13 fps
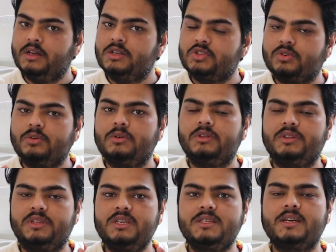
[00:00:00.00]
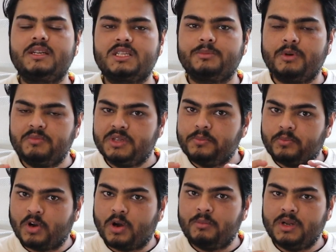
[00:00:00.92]
So these are some of the
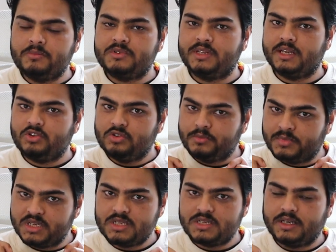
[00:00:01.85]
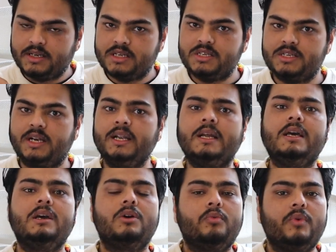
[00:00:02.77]
problems that you must understand
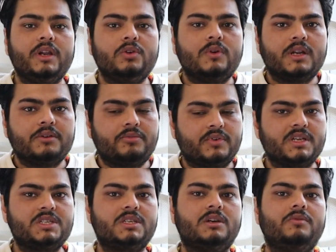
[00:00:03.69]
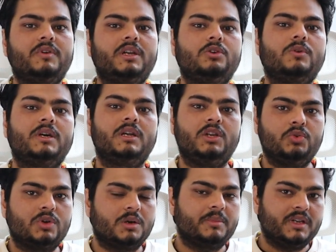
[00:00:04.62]
when you are a fresher, when you are a
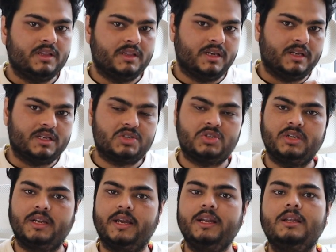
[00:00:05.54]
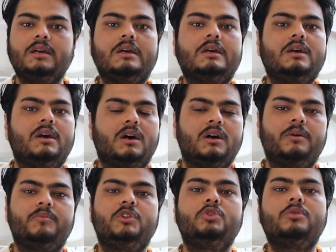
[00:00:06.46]
newcomer in the industry, right?
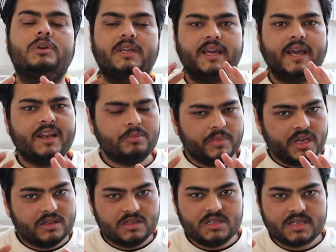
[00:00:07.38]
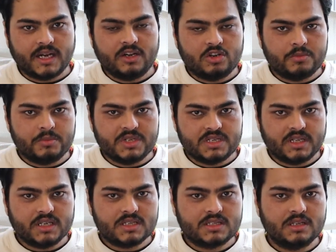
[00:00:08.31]
You can make these kind of
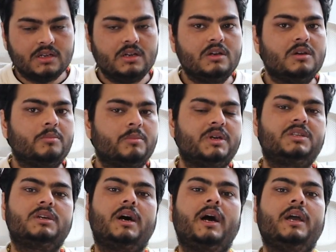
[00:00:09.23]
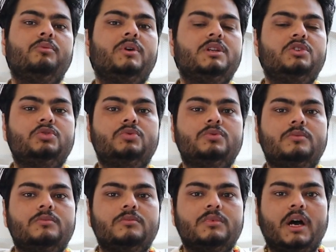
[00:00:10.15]
mistakes, but I want
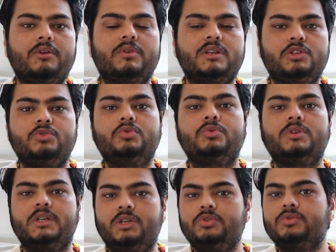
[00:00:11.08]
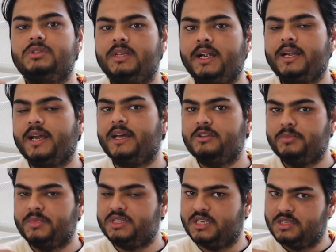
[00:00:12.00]
you to reduce that as
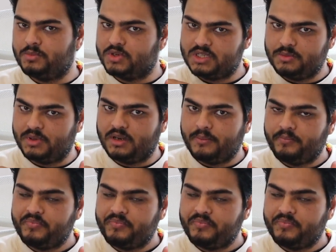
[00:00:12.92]
much as possible.